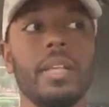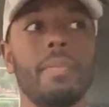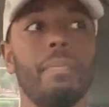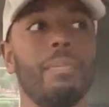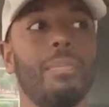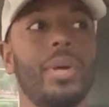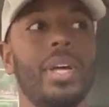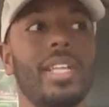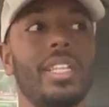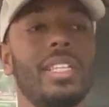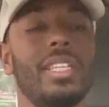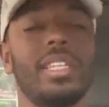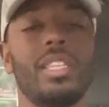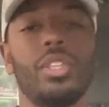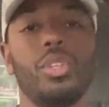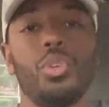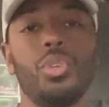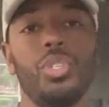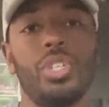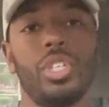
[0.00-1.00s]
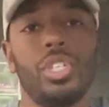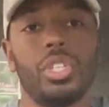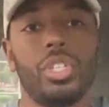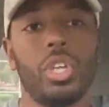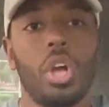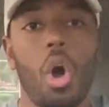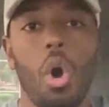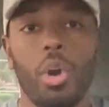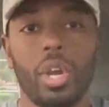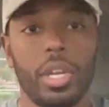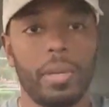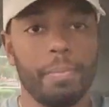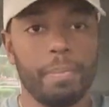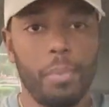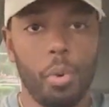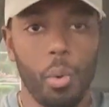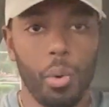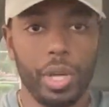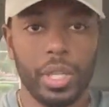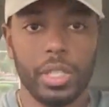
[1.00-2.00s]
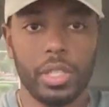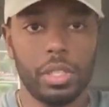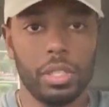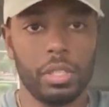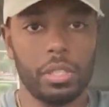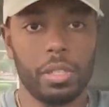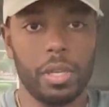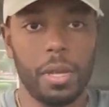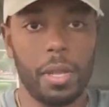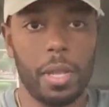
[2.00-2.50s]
but they're just talking points.